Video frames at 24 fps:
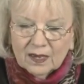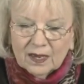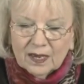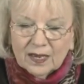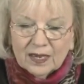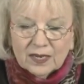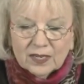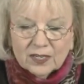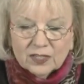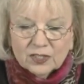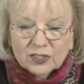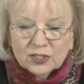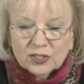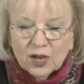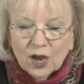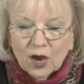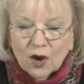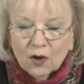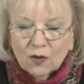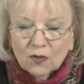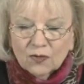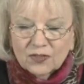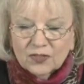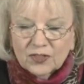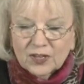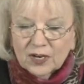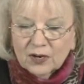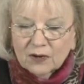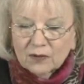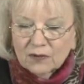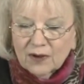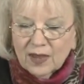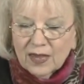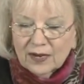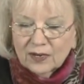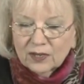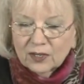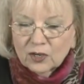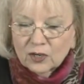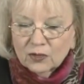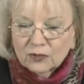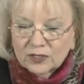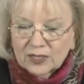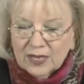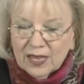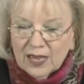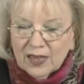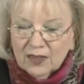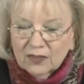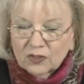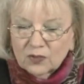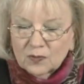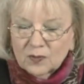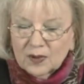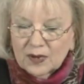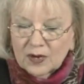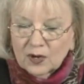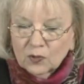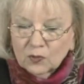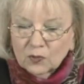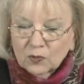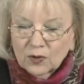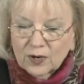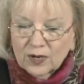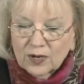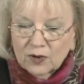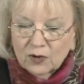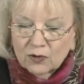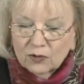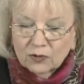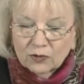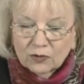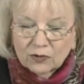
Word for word: It is no theoretical death, but a real